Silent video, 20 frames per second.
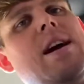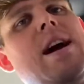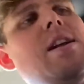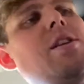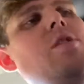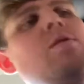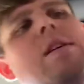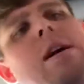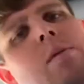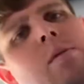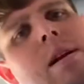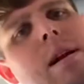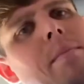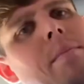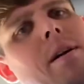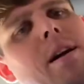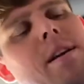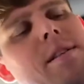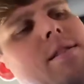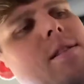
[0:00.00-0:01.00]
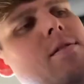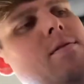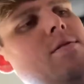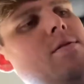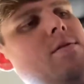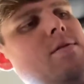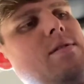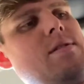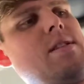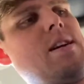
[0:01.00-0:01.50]
I knew that when I bought it though,
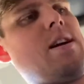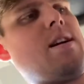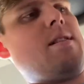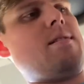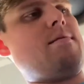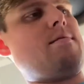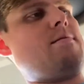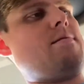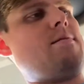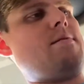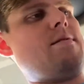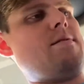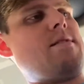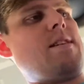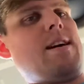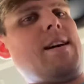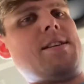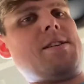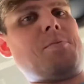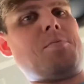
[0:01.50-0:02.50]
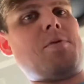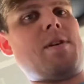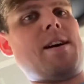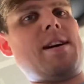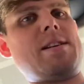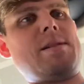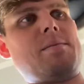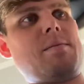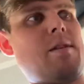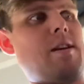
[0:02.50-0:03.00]
so it's not like a
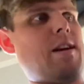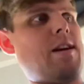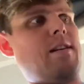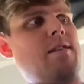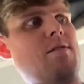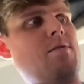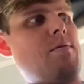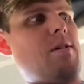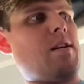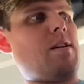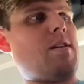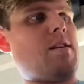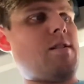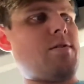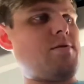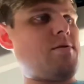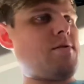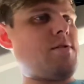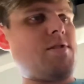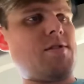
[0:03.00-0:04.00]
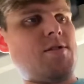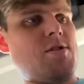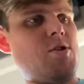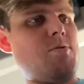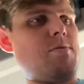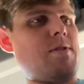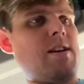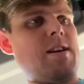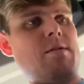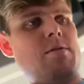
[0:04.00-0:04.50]
surprise. I'm like, oh my gosh, this is
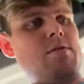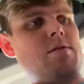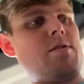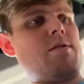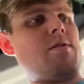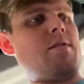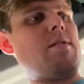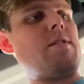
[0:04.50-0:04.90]
stupid, I need to return it.